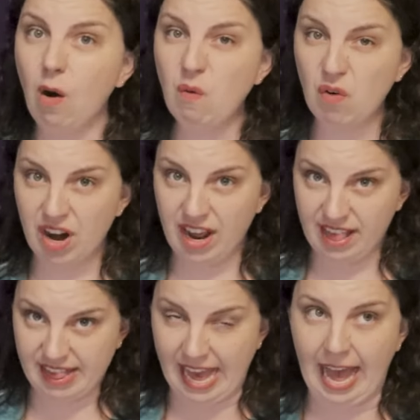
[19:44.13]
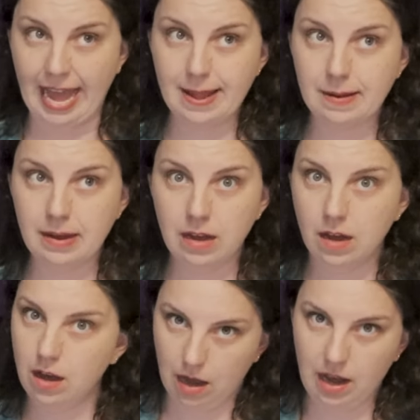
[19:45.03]
over his head?
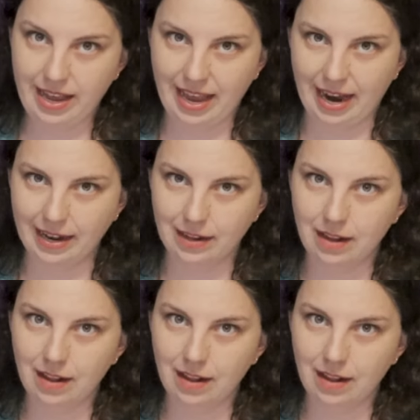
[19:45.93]
Again.